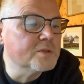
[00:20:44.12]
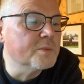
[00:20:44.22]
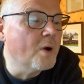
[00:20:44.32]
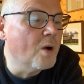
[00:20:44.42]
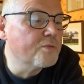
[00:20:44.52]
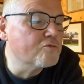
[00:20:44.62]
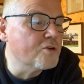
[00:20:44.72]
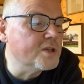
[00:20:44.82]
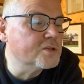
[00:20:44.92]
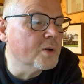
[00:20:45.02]
a mile
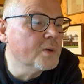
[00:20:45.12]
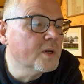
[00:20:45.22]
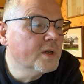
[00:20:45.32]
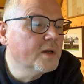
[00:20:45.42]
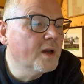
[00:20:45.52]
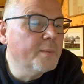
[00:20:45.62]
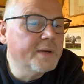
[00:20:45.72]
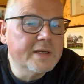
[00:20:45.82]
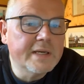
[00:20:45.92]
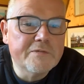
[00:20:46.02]
3. So, I
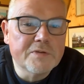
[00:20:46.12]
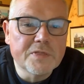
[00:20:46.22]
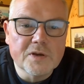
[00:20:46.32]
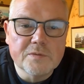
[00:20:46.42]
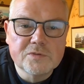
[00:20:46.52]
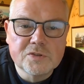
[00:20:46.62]
mean, given that